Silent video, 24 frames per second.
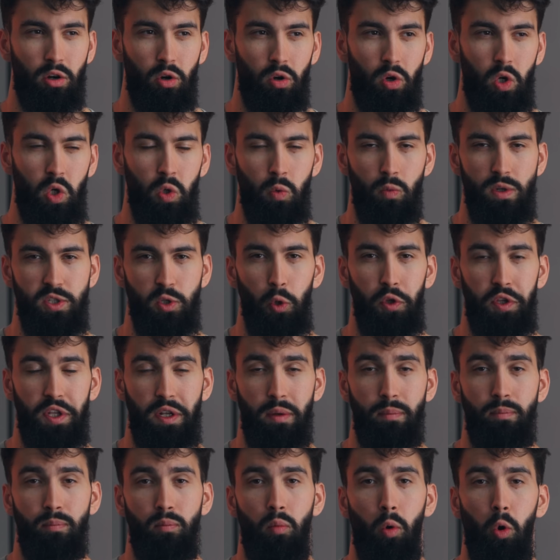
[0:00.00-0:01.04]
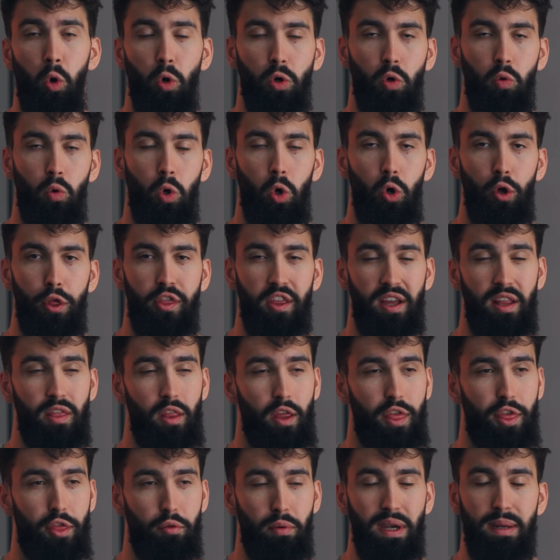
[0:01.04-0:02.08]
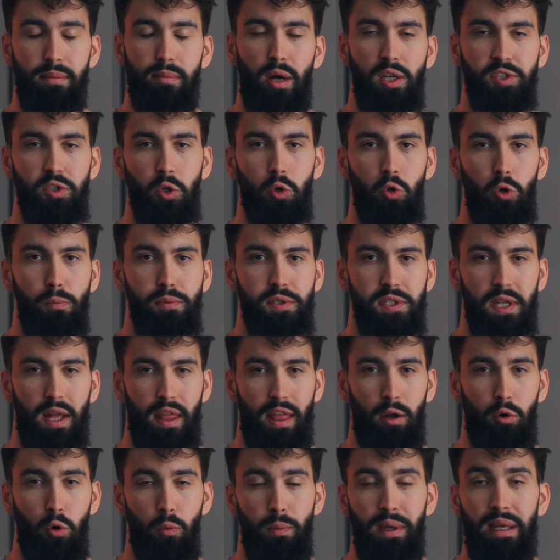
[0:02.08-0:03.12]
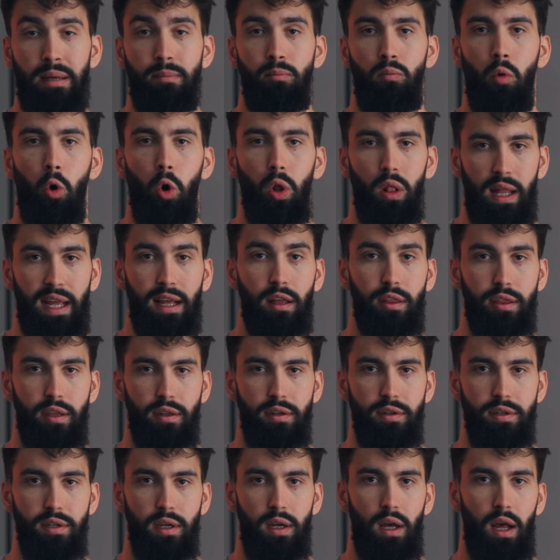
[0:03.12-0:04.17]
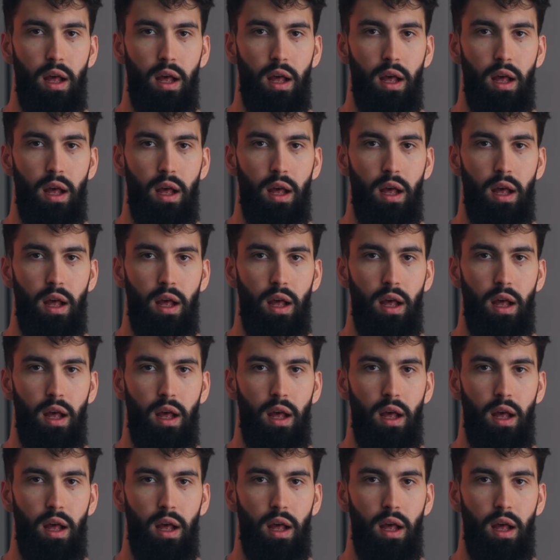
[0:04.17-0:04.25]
curl resulted in more growth in the three muscle groups that were being more lengthened: